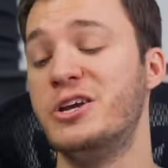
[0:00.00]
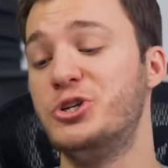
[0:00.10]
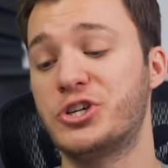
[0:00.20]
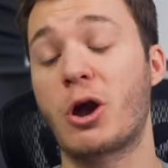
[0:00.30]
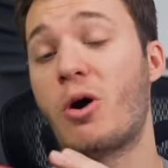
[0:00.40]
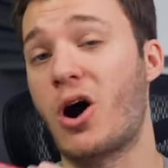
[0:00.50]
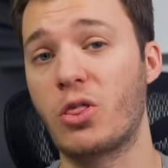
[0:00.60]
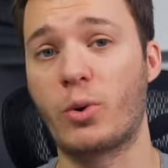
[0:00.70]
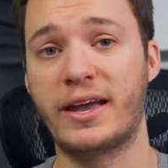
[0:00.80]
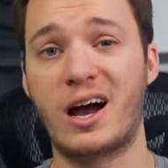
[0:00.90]
you should go all
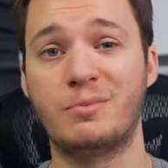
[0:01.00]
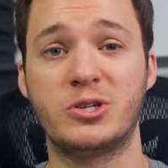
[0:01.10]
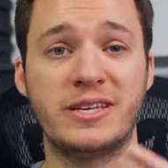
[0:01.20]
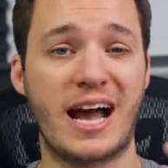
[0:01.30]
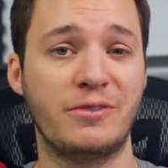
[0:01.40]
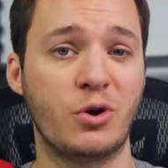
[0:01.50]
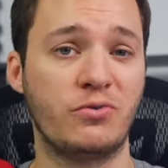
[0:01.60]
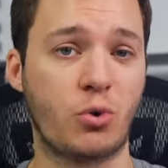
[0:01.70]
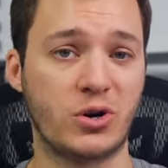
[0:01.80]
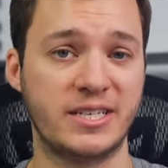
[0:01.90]
the way up to the iPhone
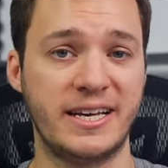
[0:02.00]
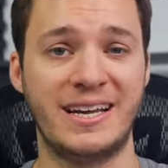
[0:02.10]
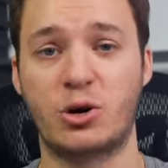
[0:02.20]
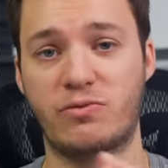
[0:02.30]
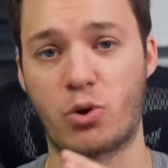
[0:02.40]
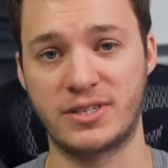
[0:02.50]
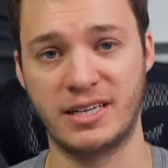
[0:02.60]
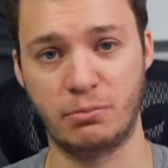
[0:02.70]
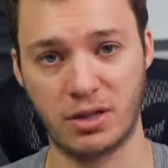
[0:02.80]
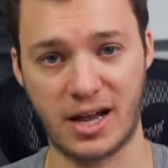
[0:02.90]
14 or
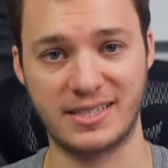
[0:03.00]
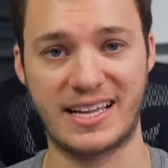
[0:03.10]
14 Plus.